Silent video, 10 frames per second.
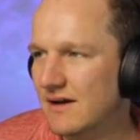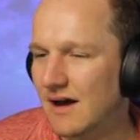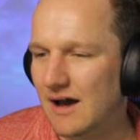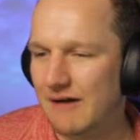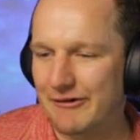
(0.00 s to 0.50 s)

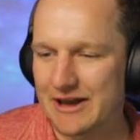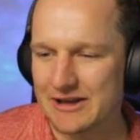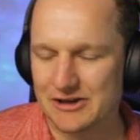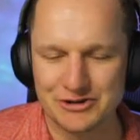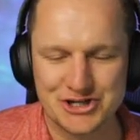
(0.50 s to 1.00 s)
I forget
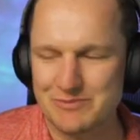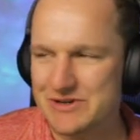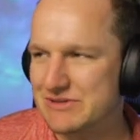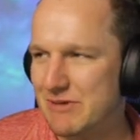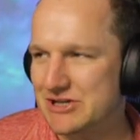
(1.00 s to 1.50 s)
YouTube
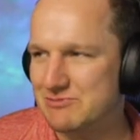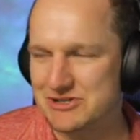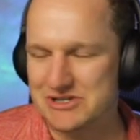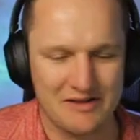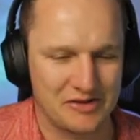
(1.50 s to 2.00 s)
is much more
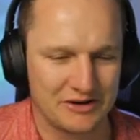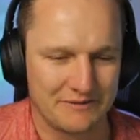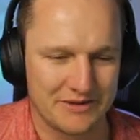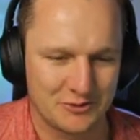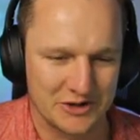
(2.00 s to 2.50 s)
sensitive
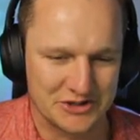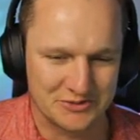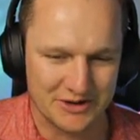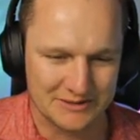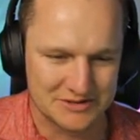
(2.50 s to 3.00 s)
than Twitch when
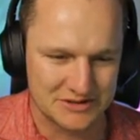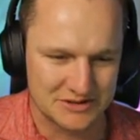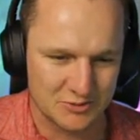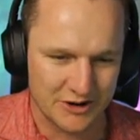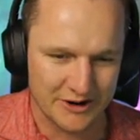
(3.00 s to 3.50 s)
it comes to
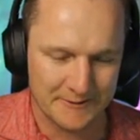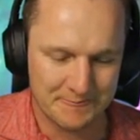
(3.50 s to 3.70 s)
swearing.